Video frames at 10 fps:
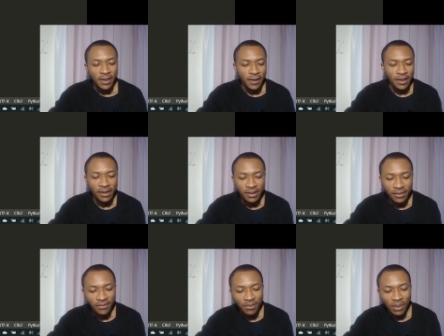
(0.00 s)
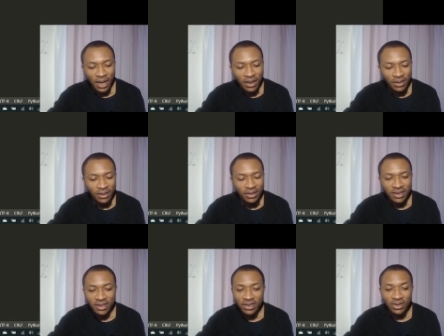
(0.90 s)
In Python,
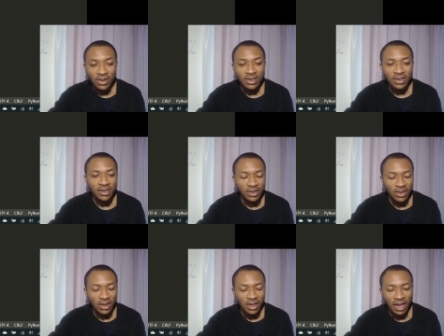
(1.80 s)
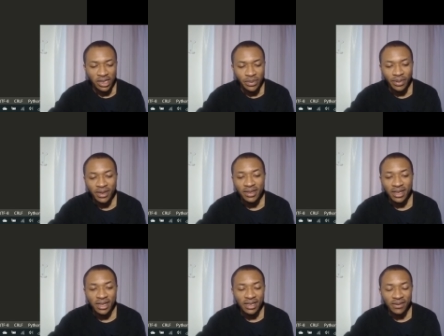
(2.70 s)
this is not
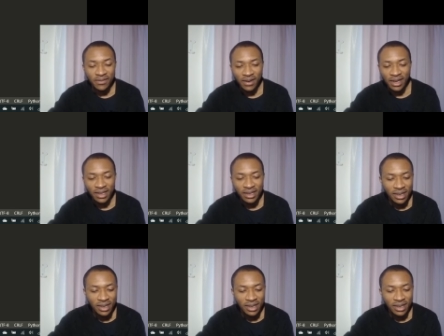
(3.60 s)
explicitly defined.